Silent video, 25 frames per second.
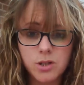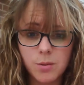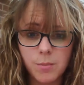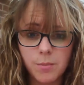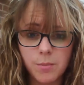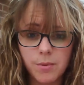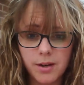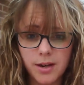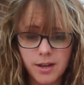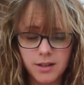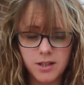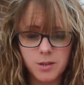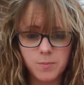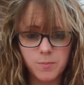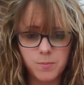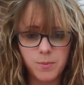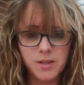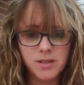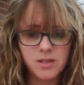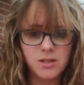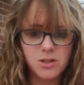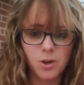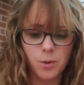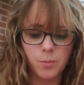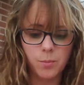something in this
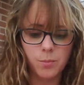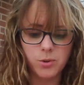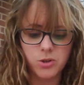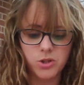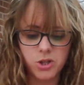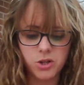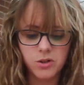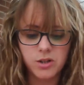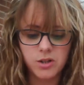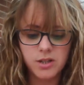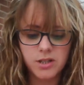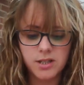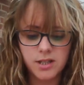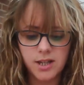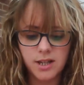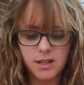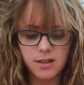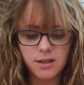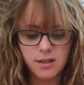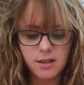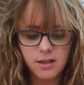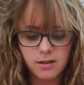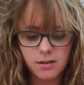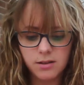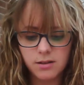business opportunity
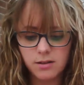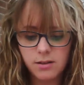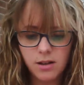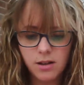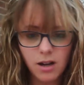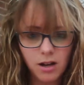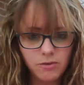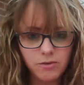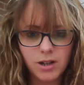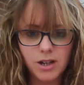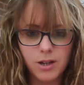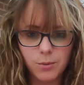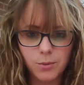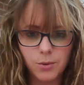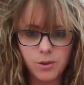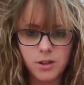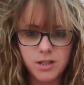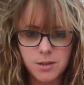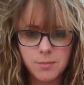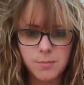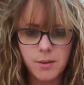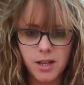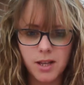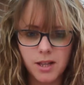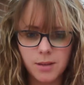that I really
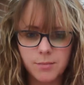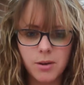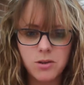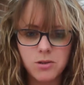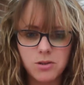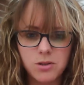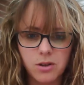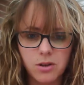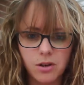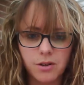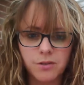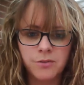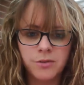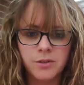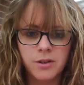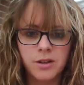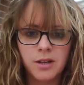wanted to make the most of.